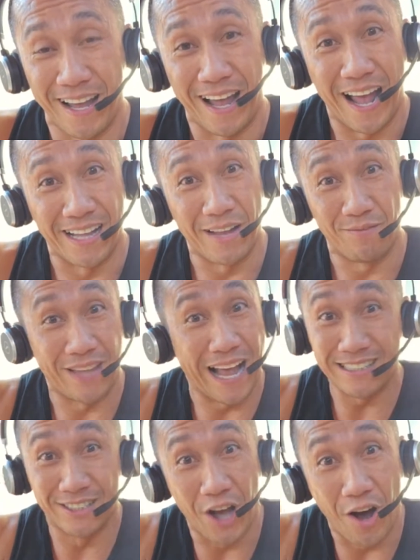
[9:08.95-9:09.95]
And if
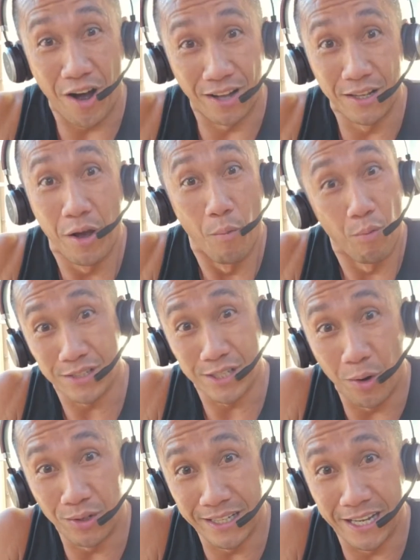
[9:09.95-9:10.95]
that's gone, what's
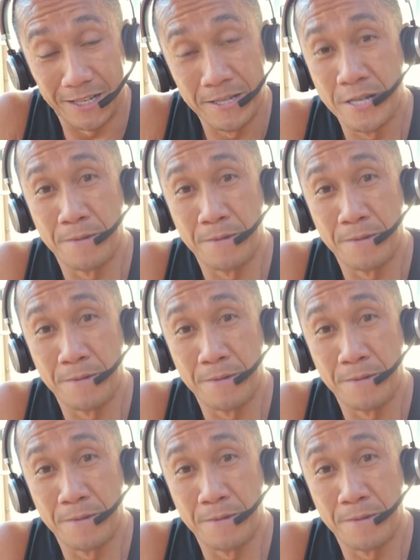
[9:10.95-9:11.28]
holding it?